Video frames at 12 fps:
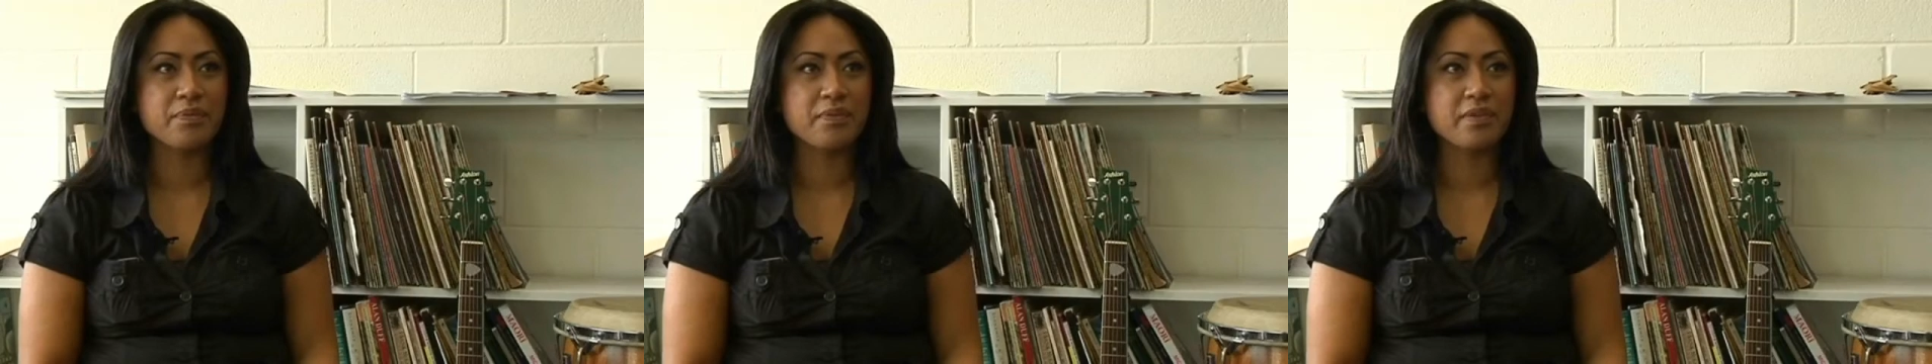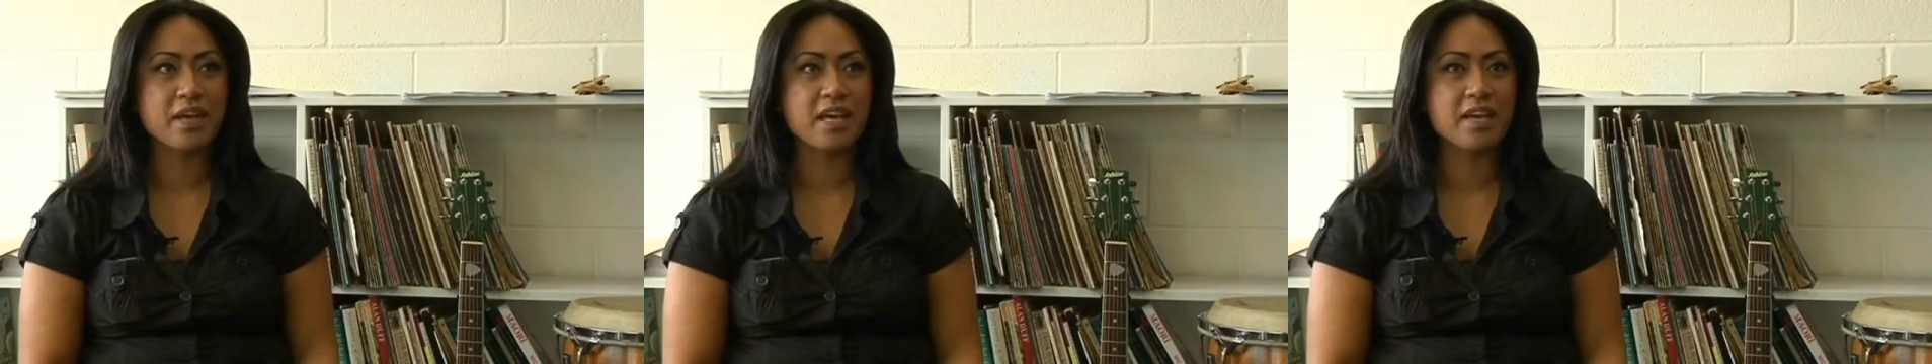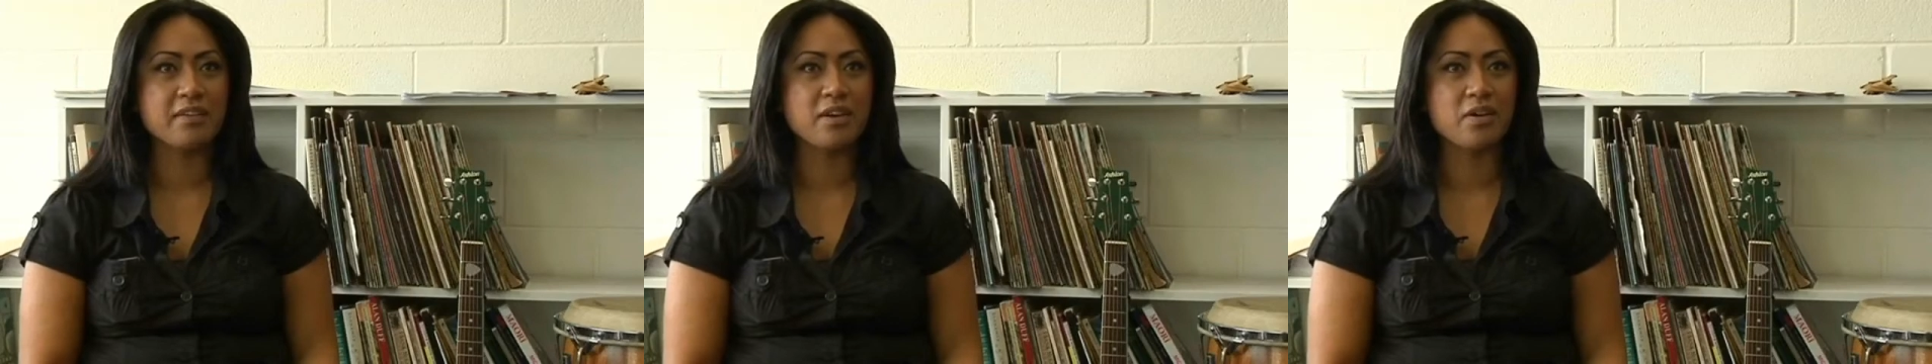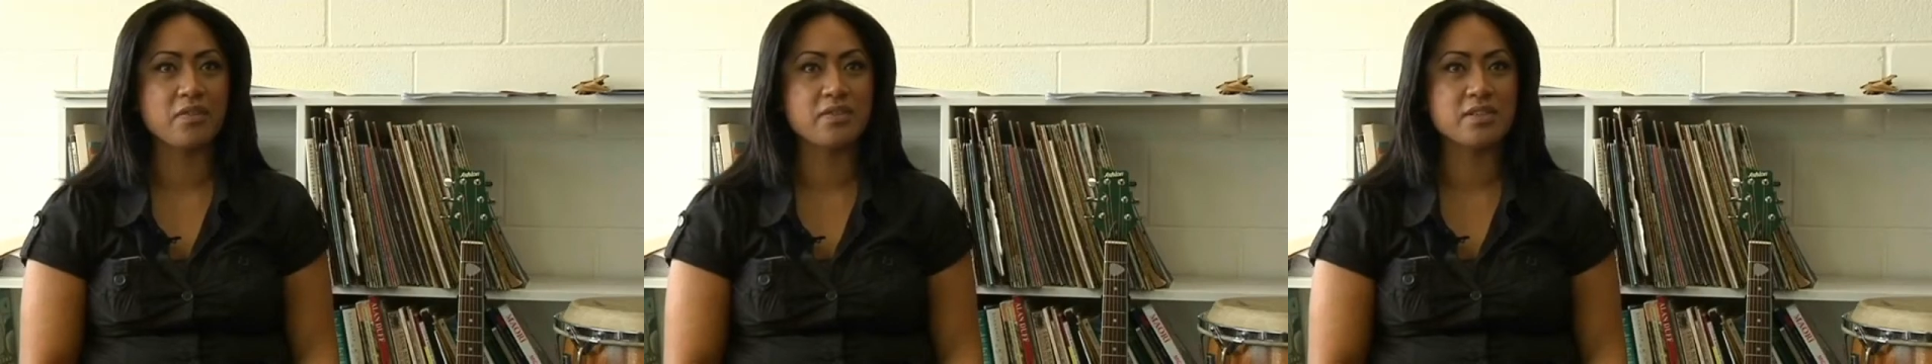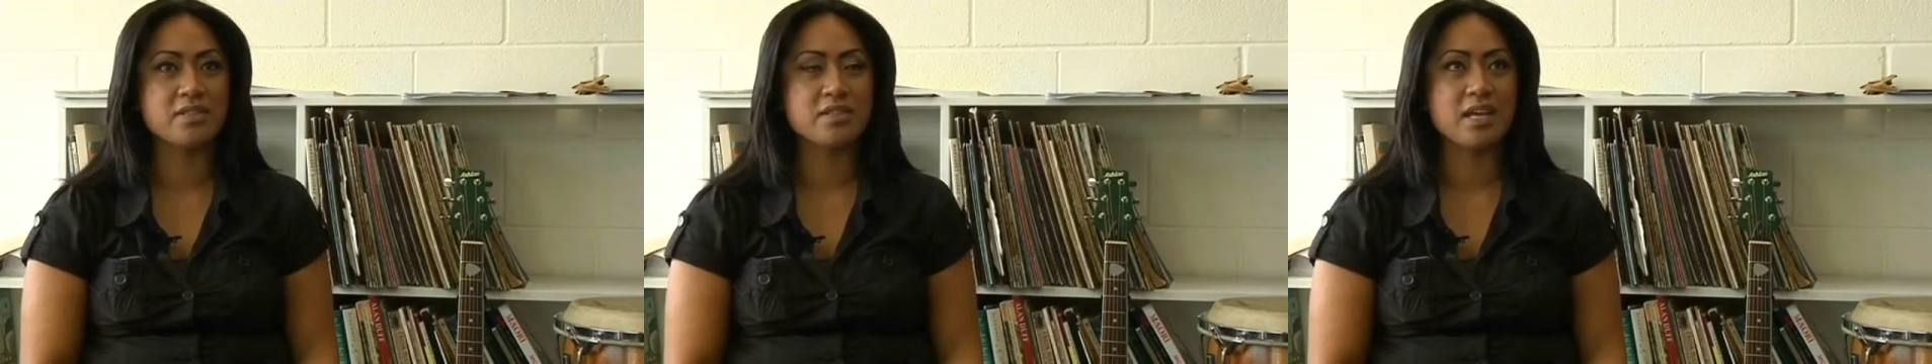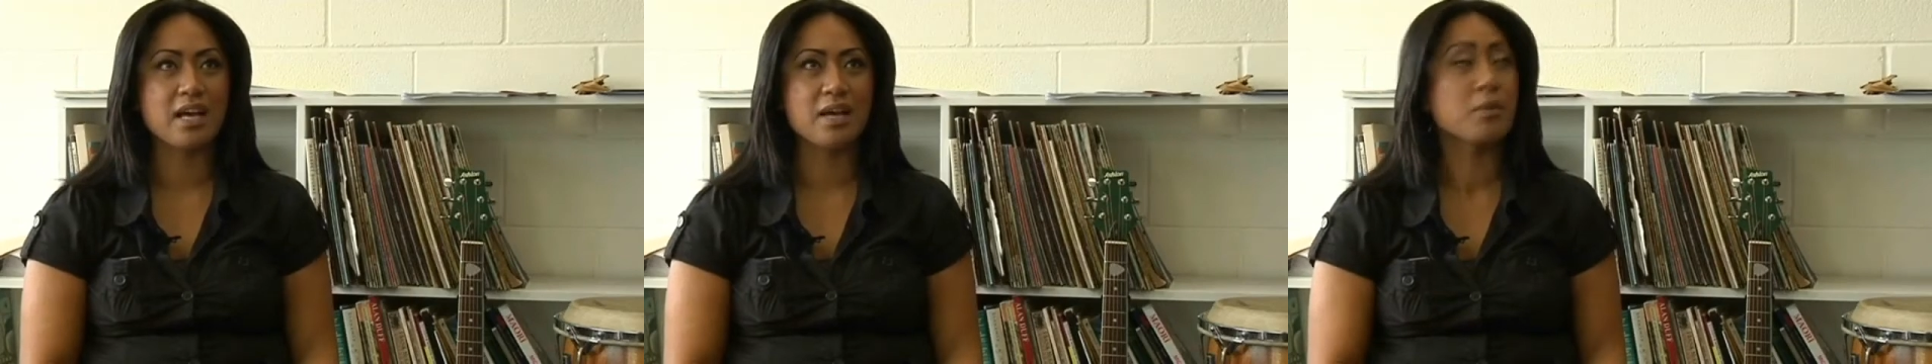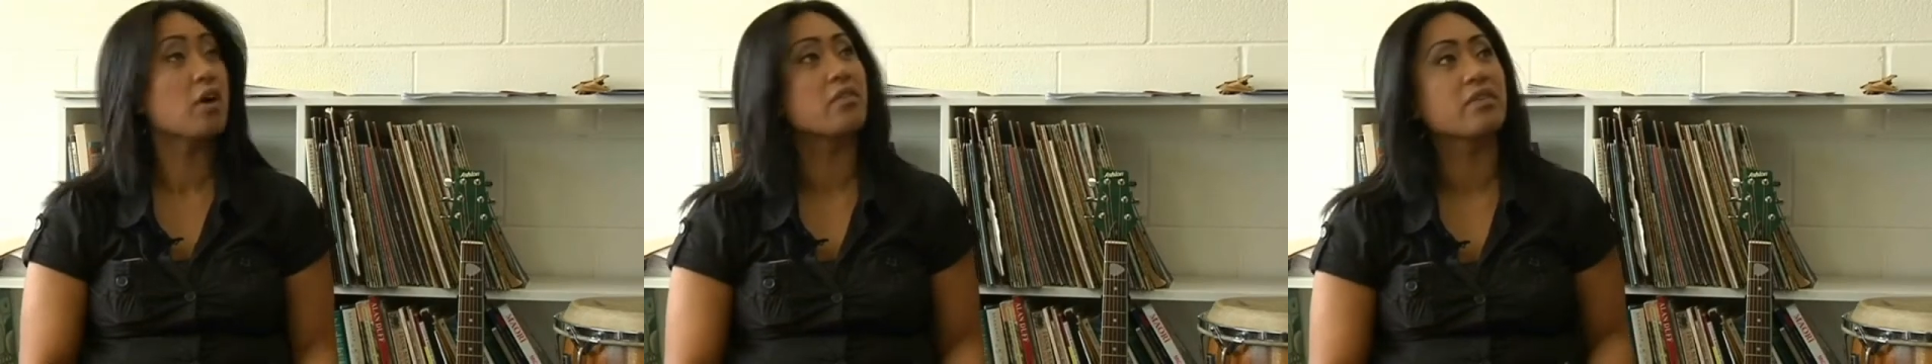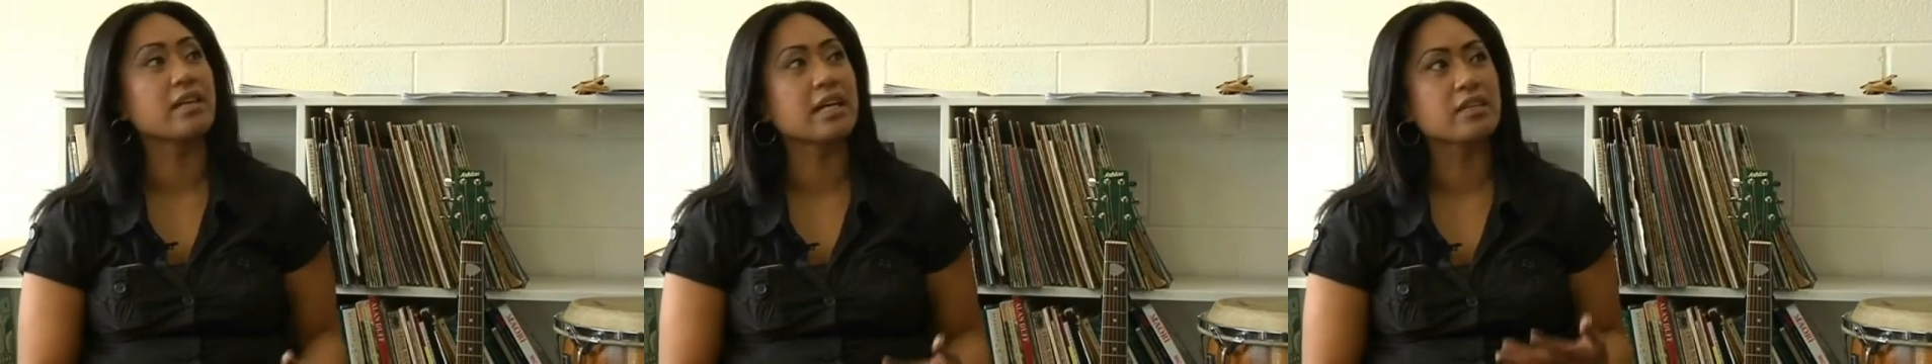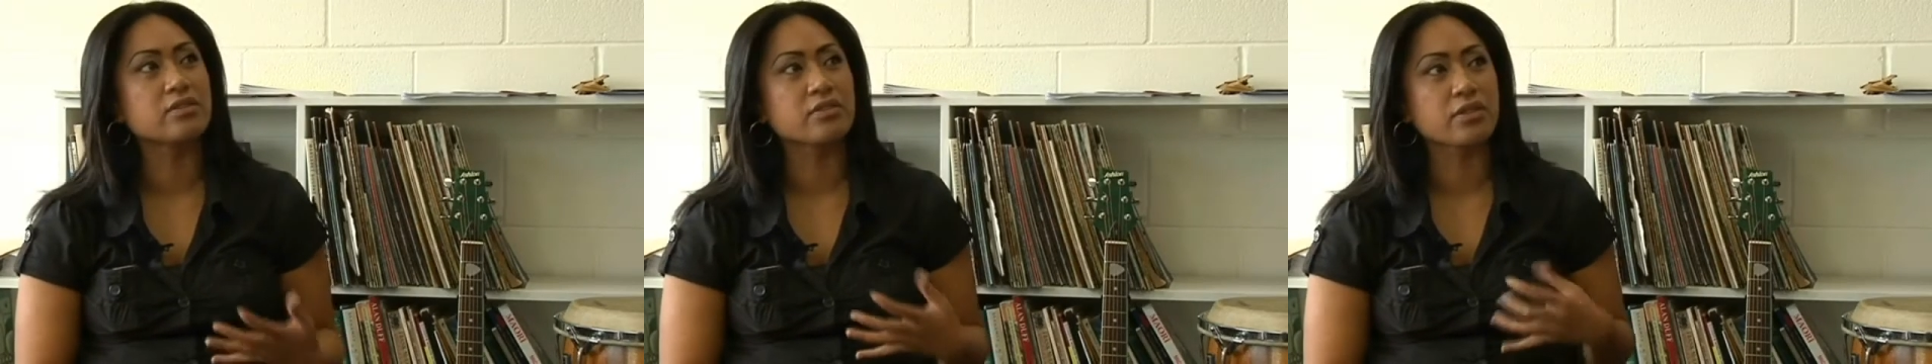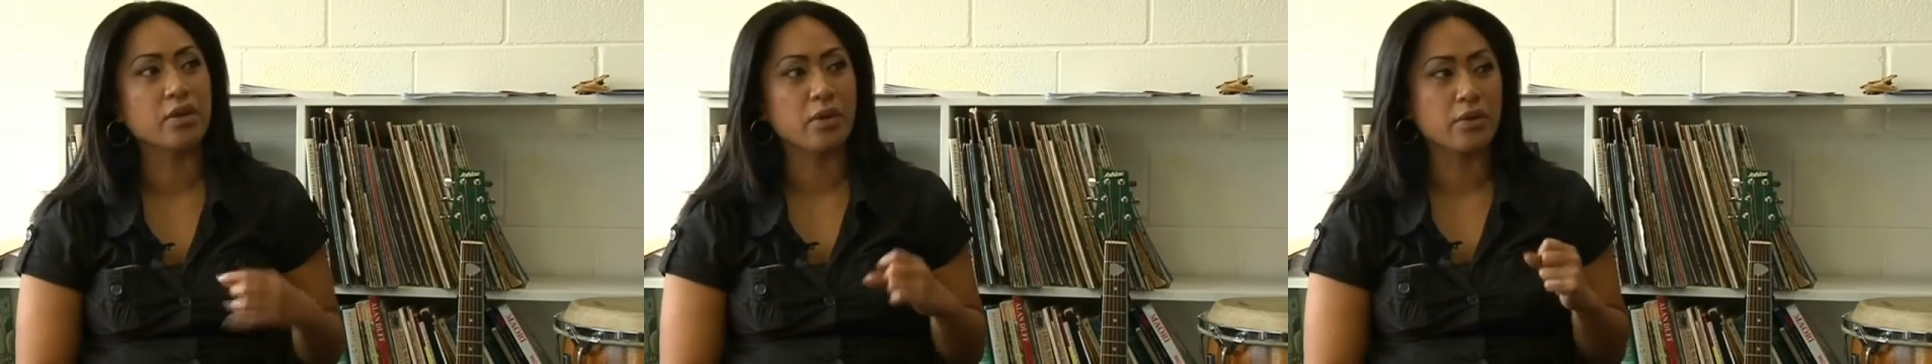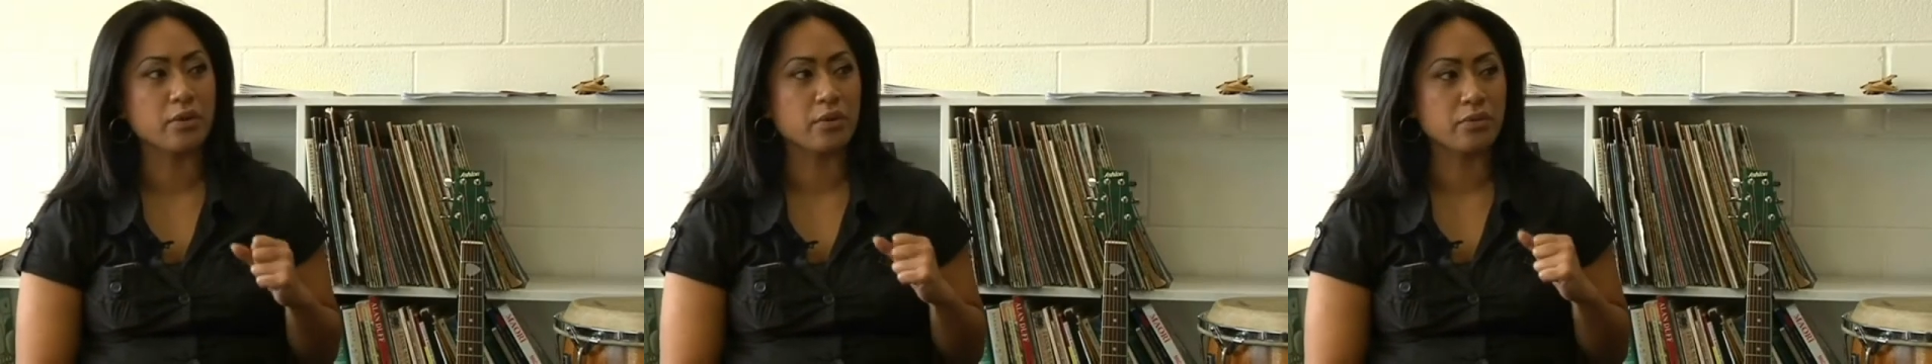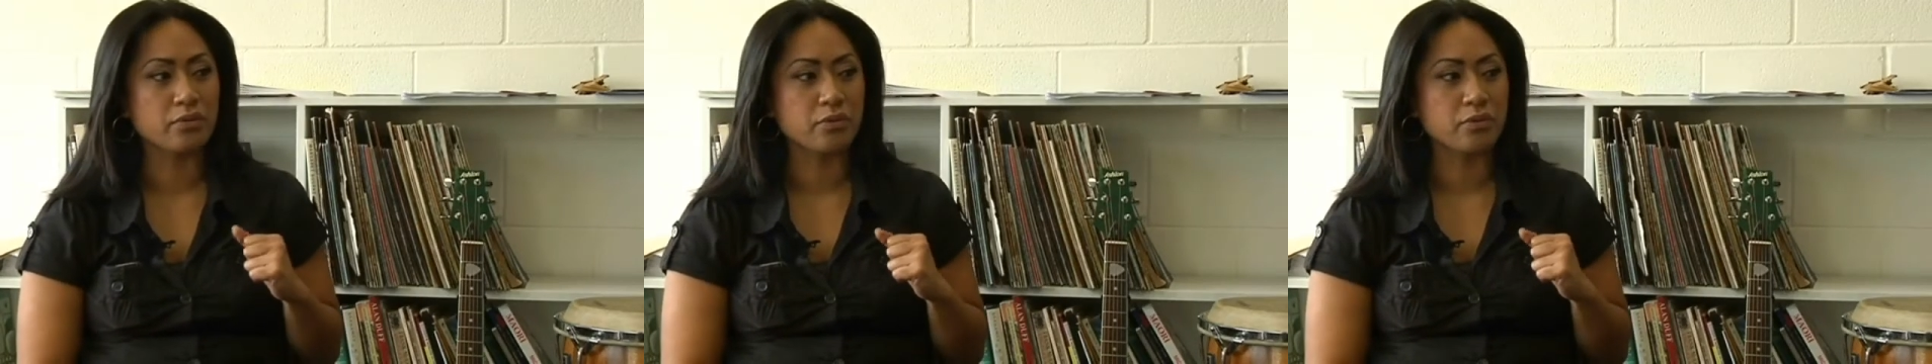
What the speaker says: They had offered us to go